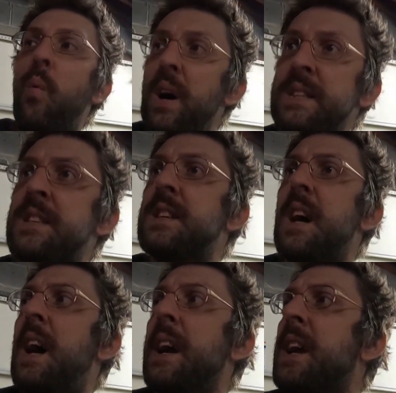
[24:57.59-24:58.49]
Once
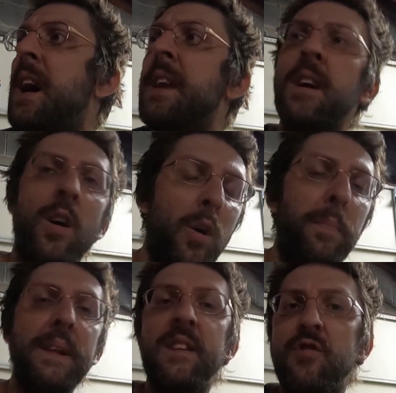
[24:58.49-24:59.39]
I kind of
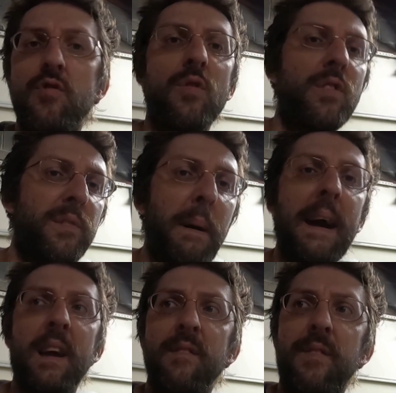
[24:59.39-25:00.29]
open these drawers
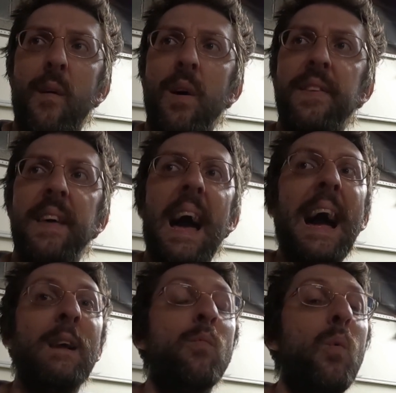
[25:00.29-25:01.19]
back and forth,
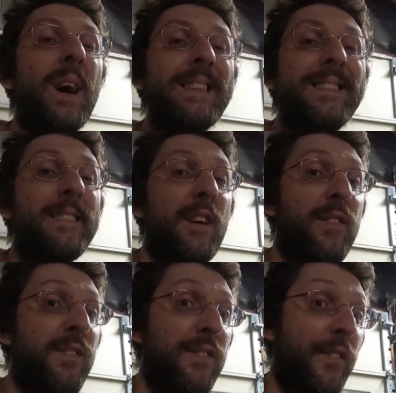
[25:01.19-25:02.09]
and once they're
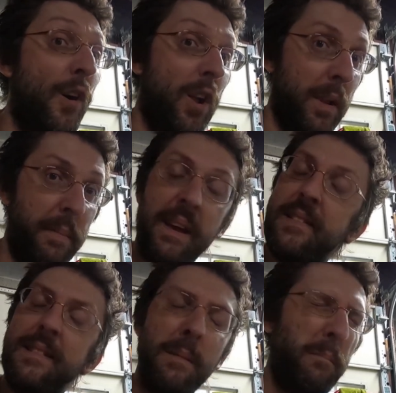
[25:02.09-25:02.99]
full,
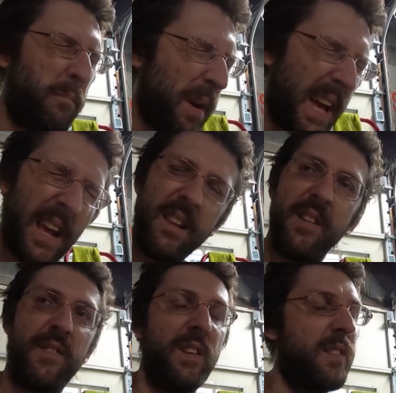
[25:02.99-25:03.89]
because that's a big
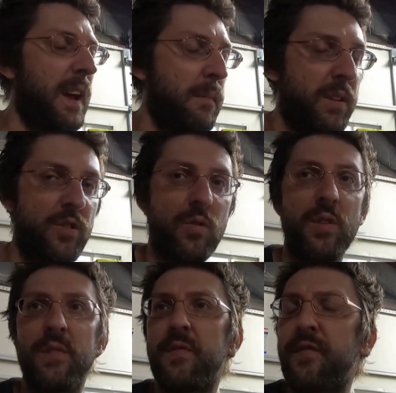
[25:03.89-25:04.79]
difference. Empty drawers,